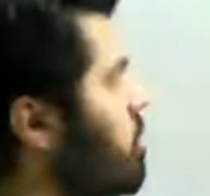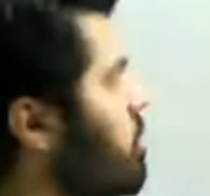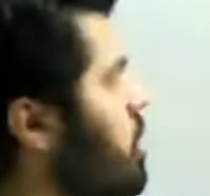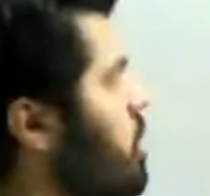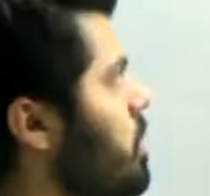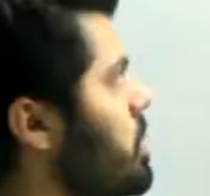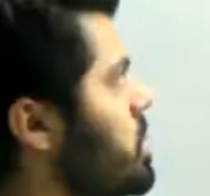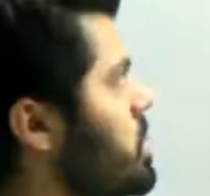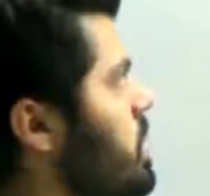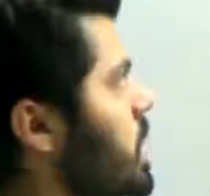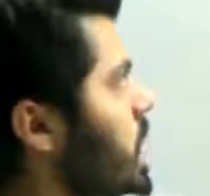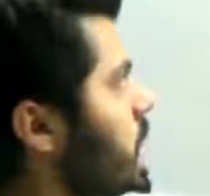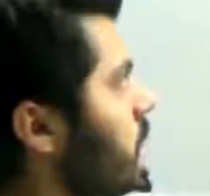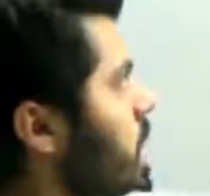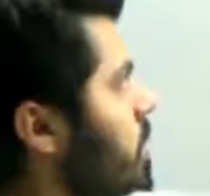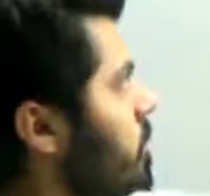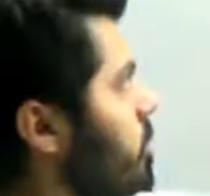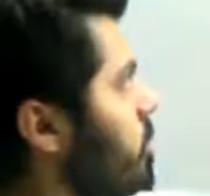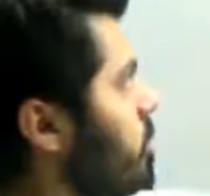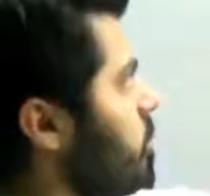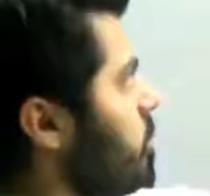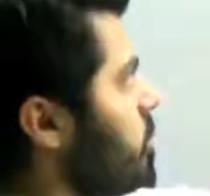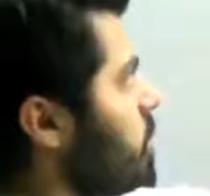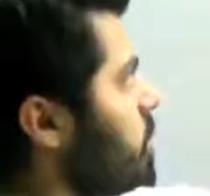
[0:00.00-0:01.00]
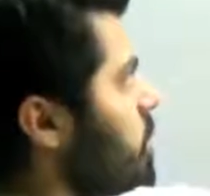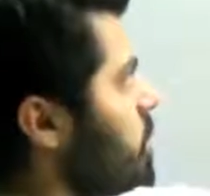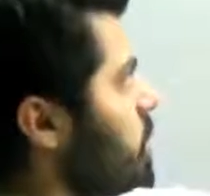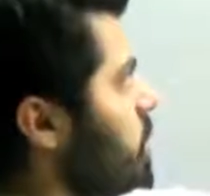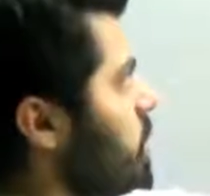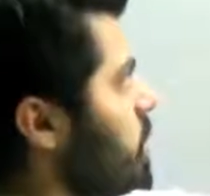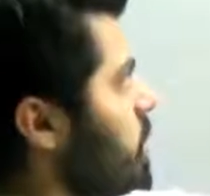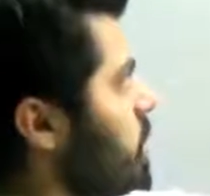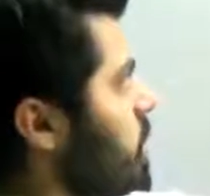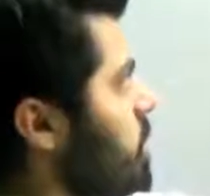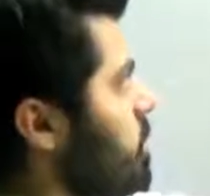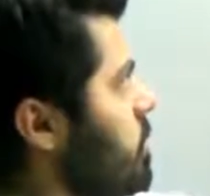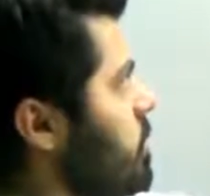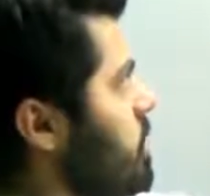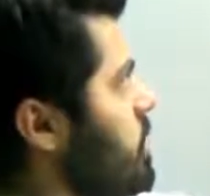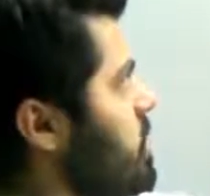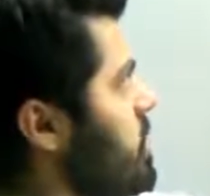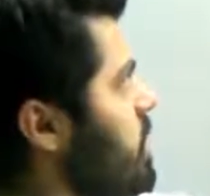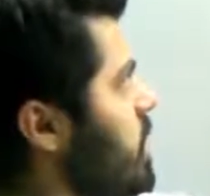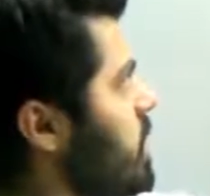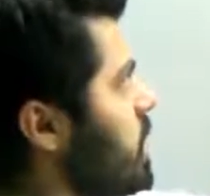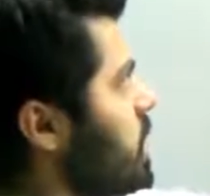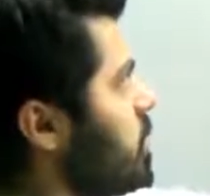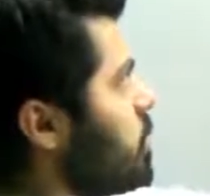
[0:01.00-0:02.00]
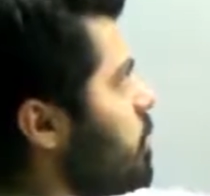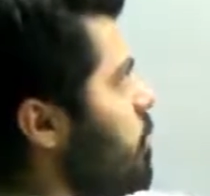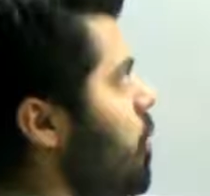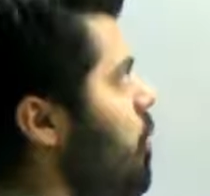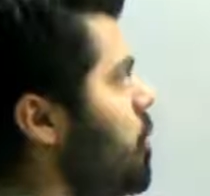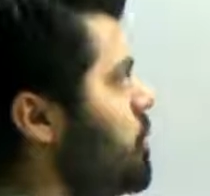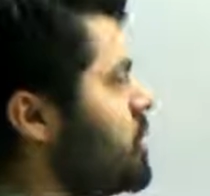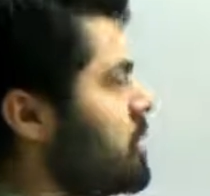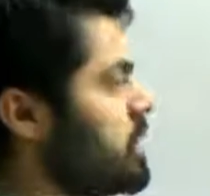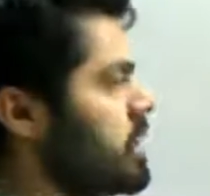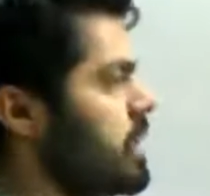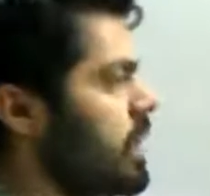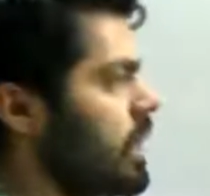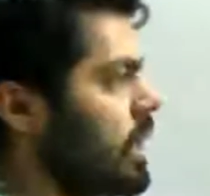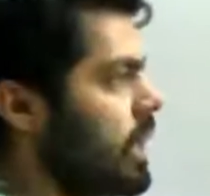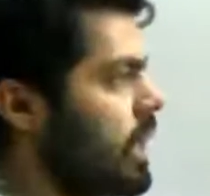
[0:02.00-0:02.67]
maybe say F, if this is the net force,